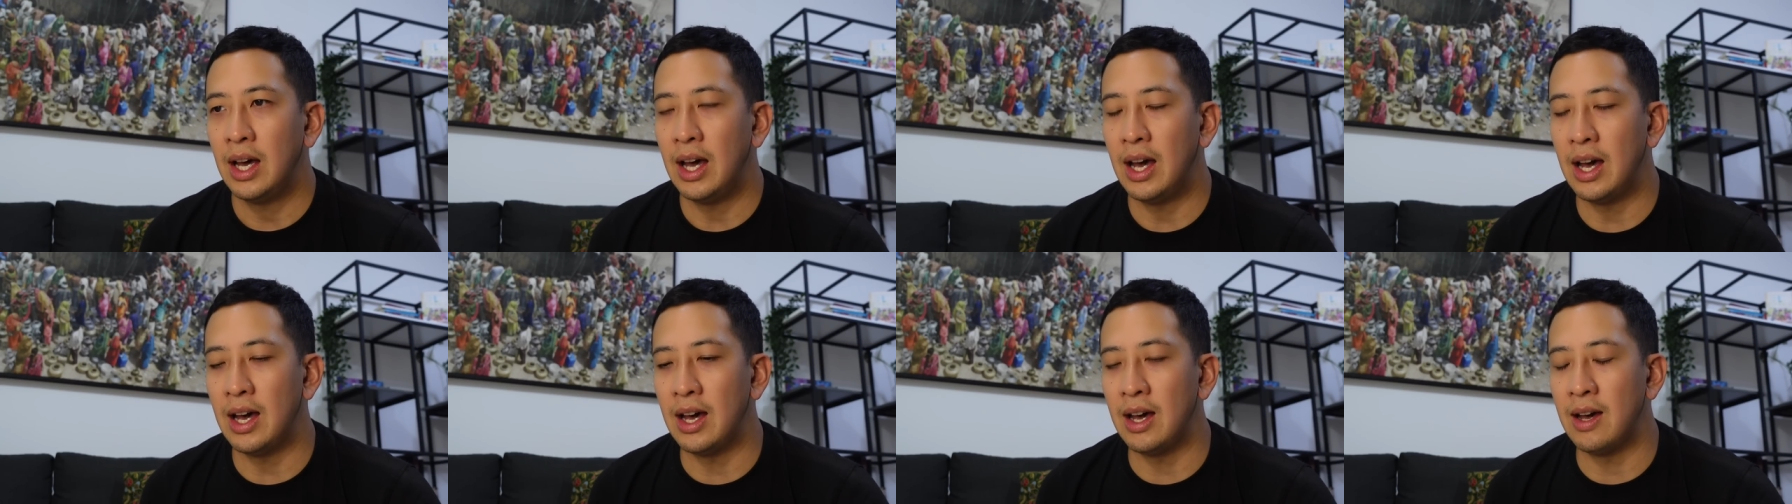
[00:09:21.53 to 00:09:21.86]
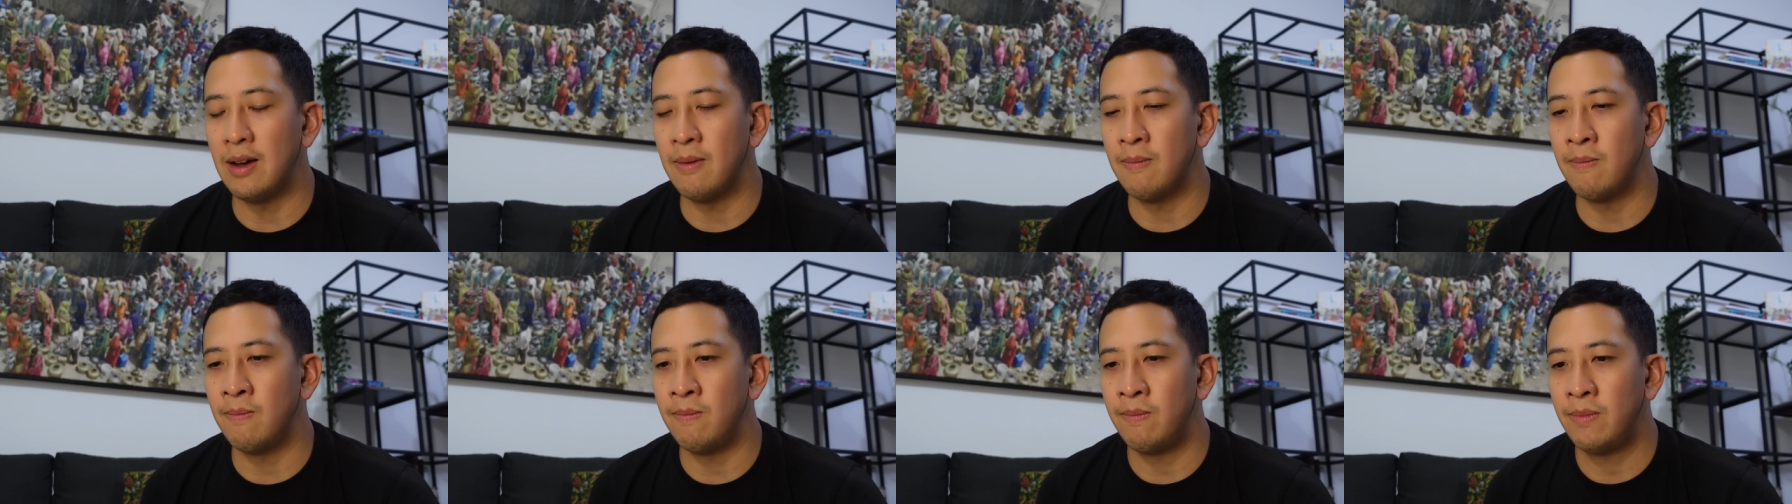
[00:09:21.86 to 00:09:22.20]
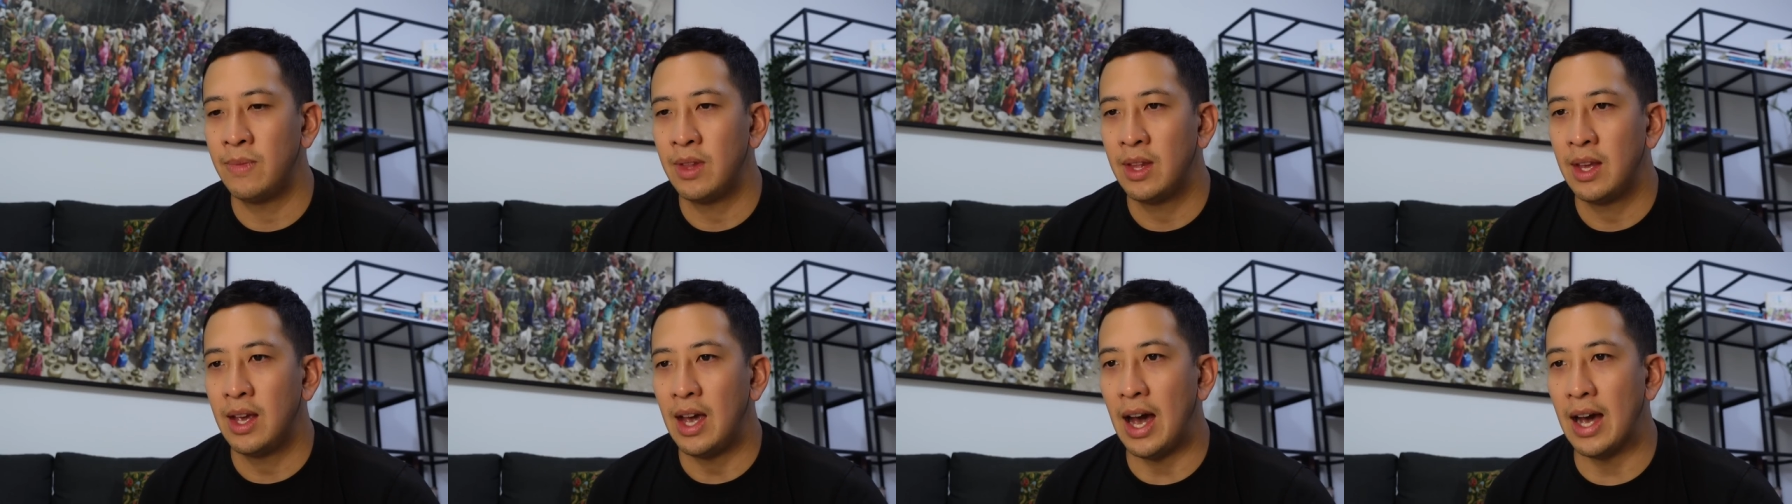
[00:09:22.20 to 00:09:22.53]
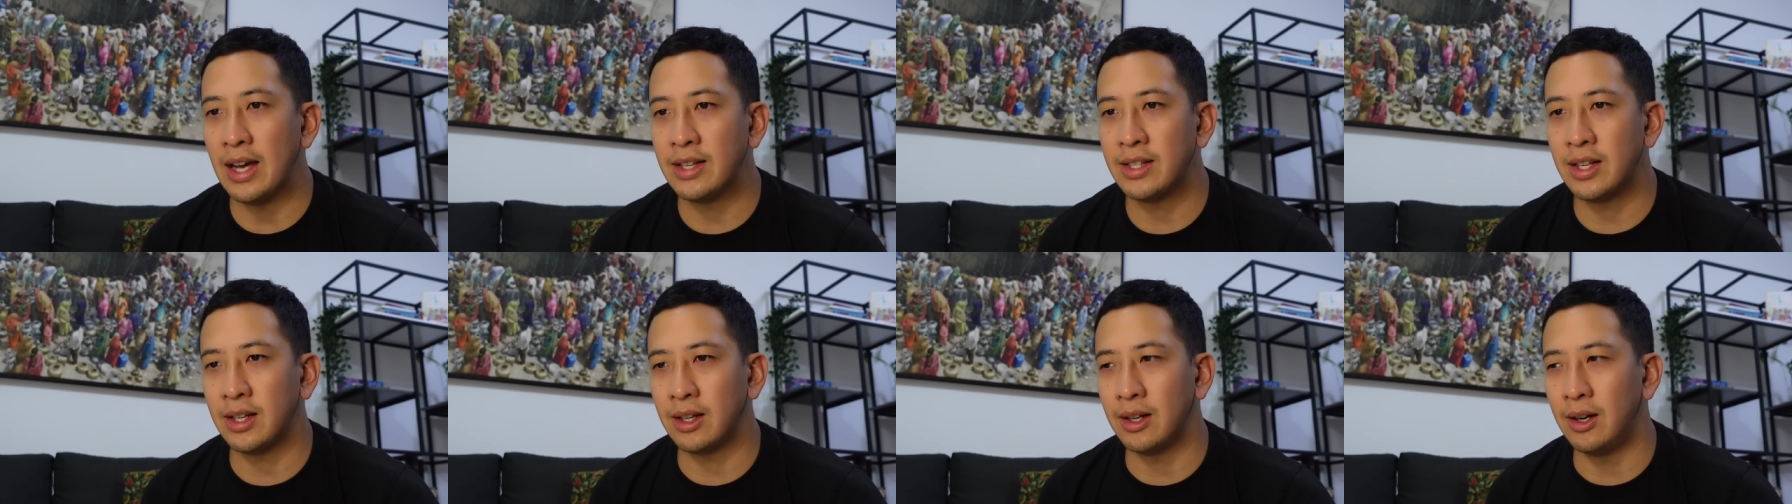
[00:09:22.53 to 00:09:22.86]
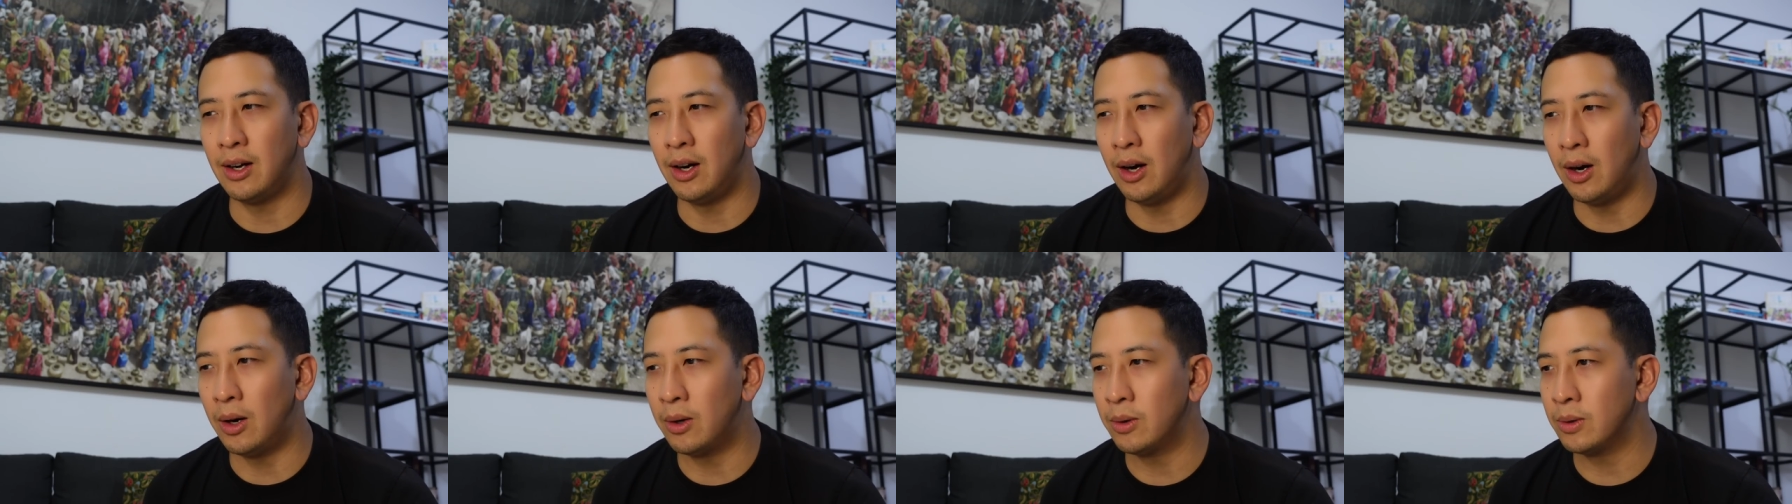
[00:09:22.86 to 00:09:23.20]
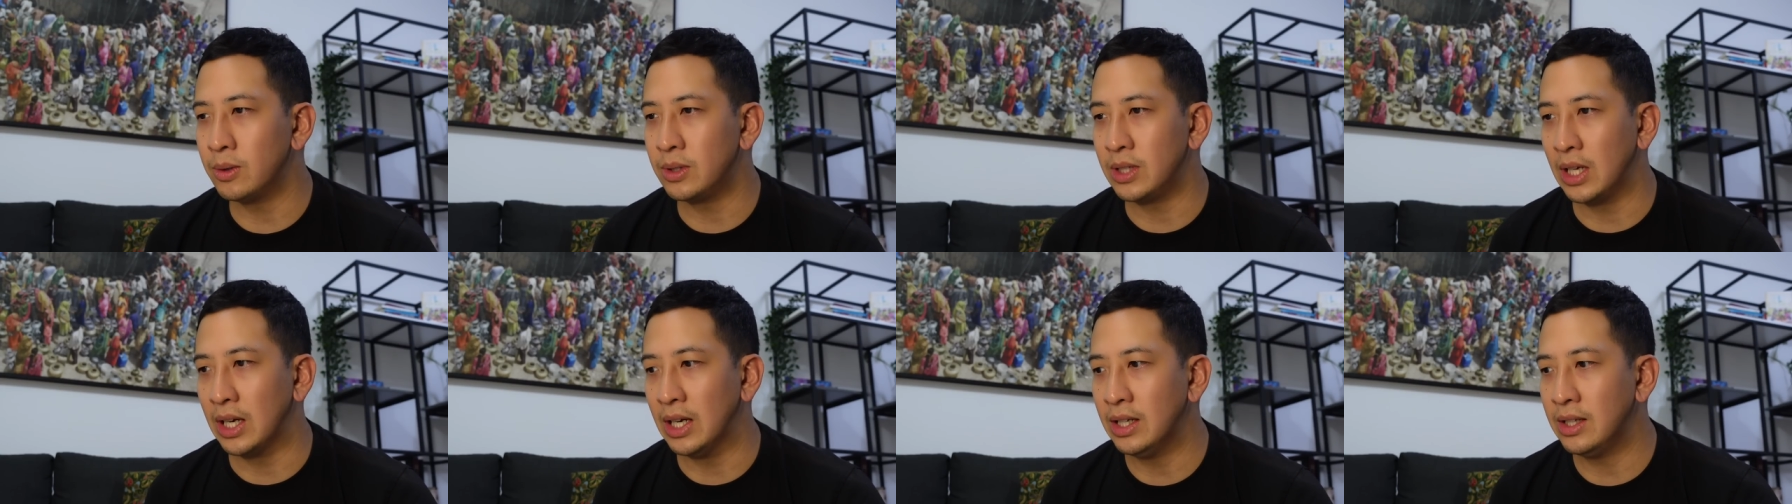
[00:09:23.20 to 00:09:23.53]
Um, as I got
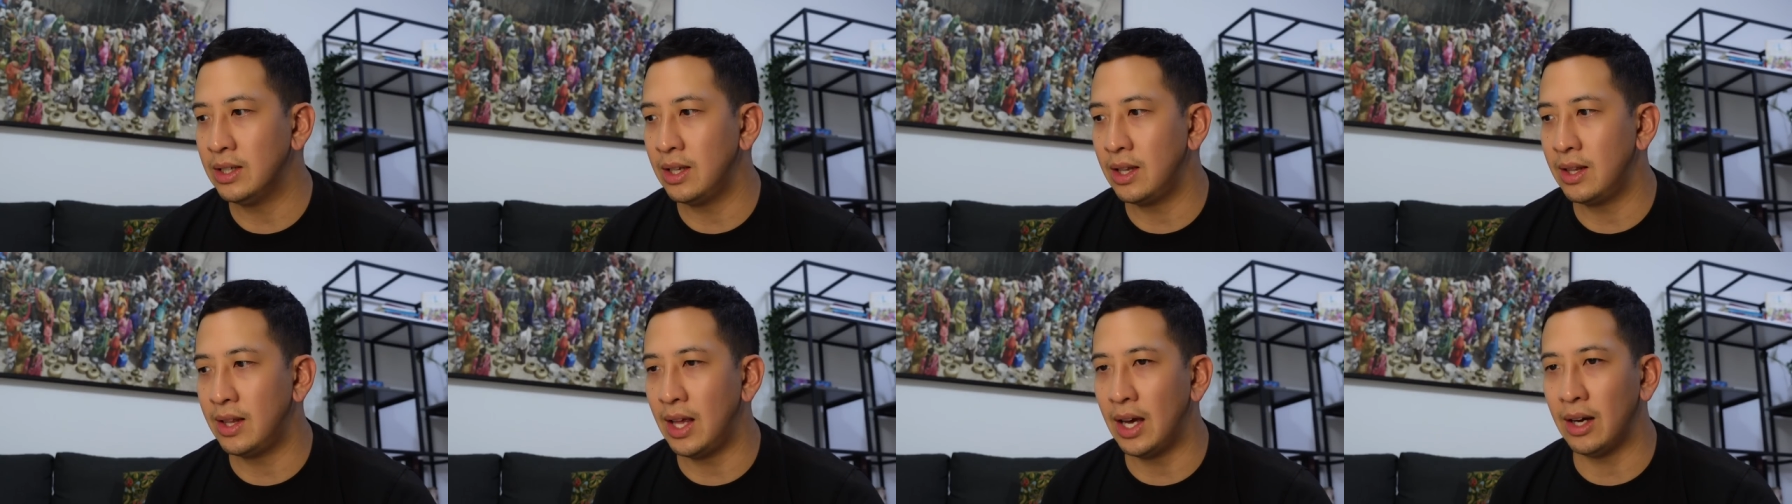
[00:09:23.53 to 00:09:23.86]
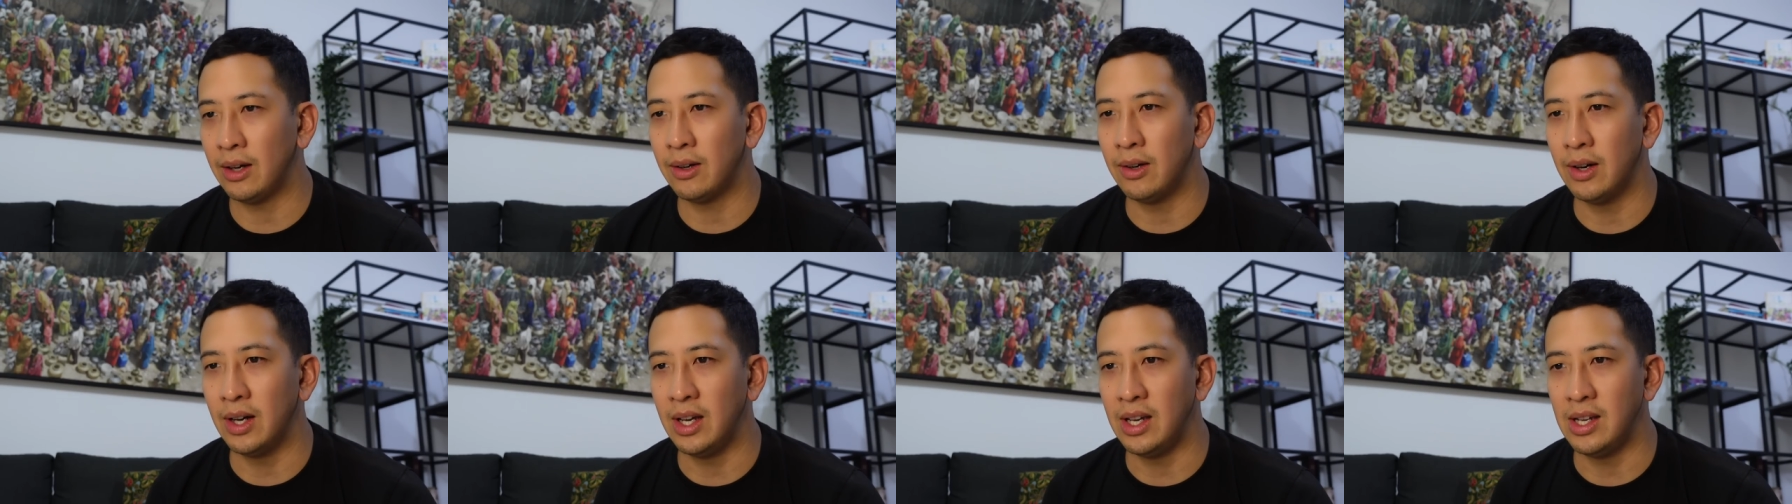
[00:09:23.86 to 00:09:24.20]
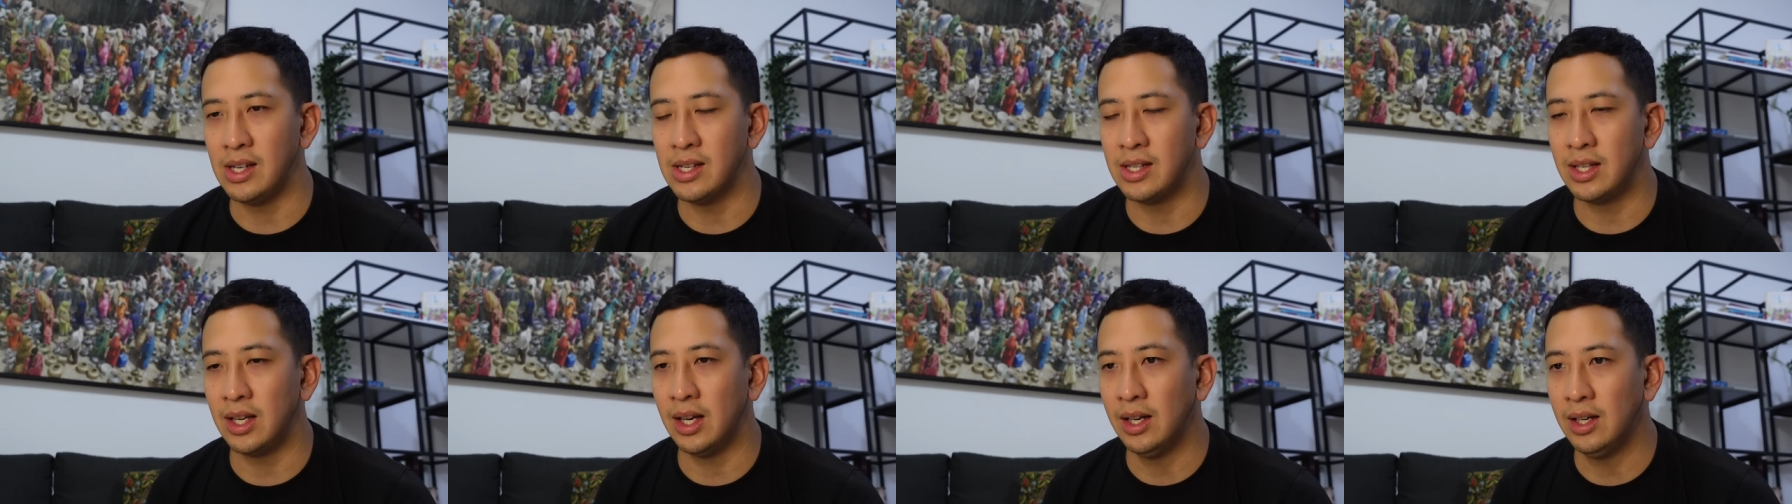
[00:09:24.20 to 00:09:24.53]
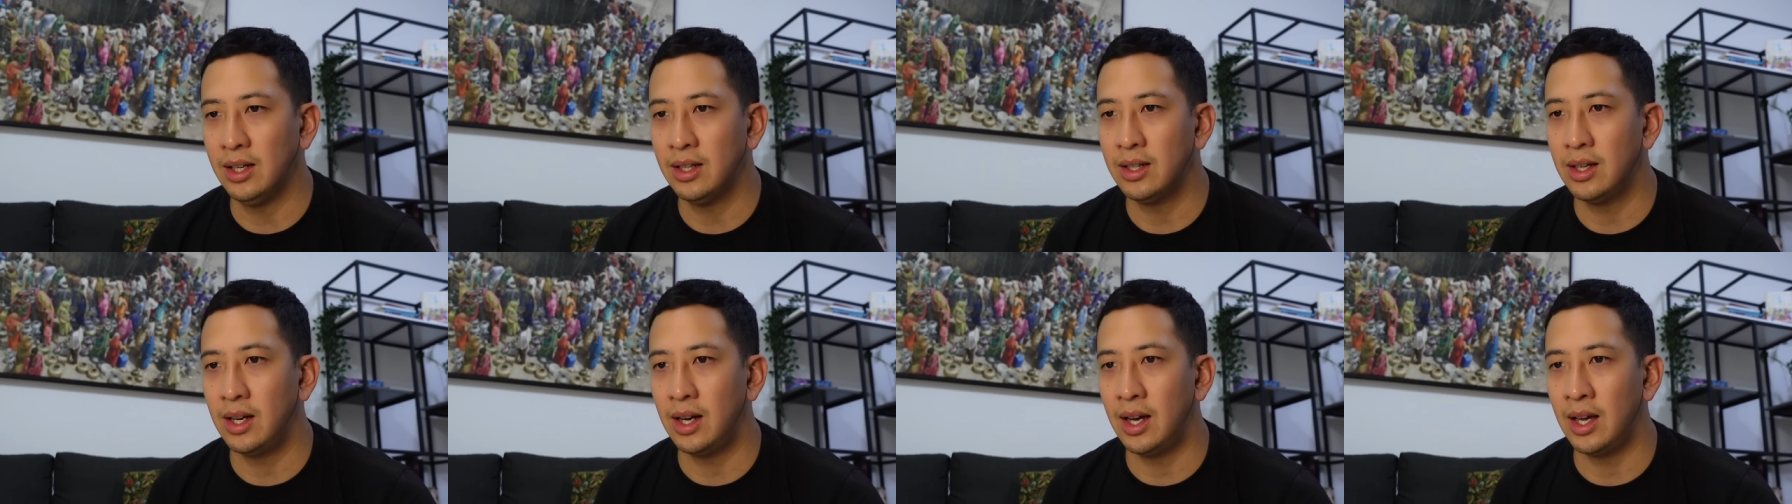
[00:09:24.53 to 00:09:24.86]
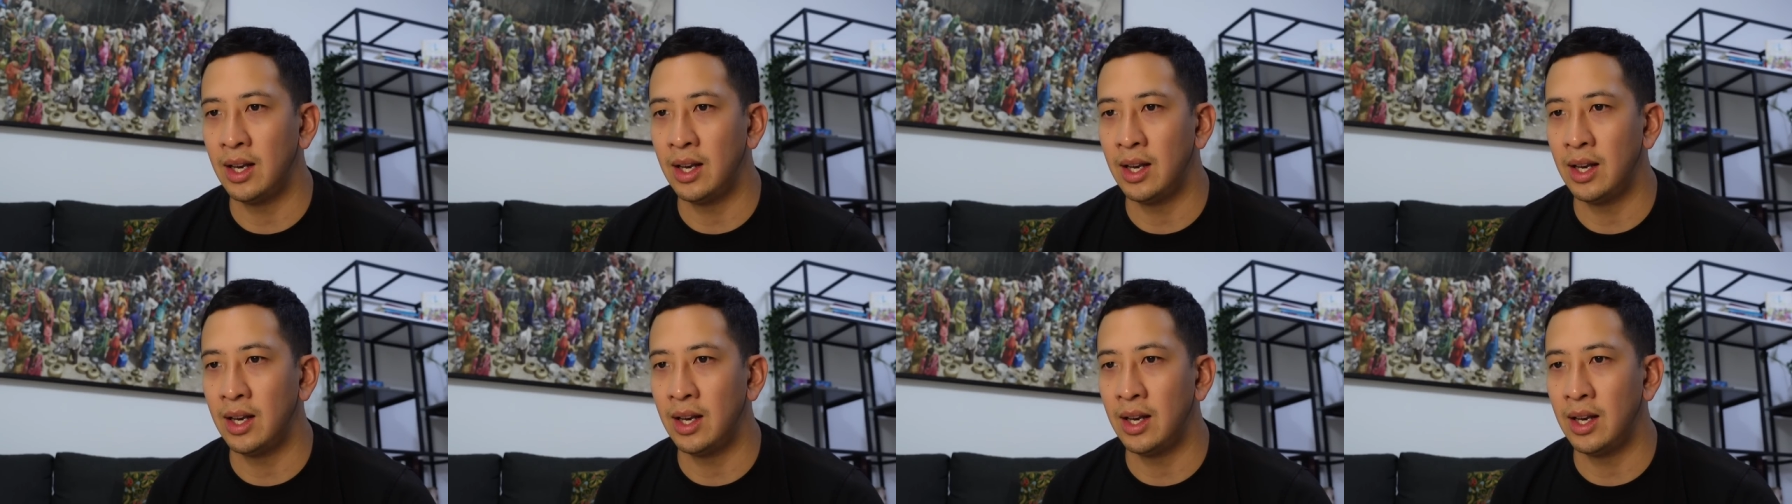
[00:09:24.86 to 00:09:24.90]
older, that got easier,